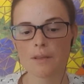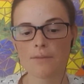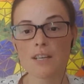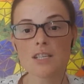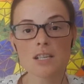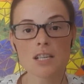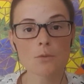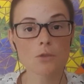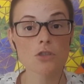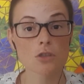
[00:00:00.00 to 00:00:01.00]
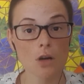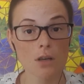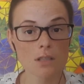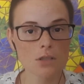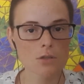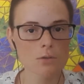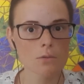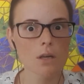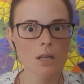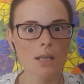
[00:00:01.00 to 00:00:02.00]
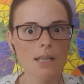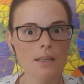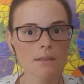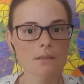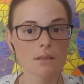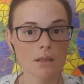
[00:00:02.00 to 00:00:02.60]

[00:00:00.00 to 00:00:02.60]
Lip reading: Eventually it was scar tissue, luckily,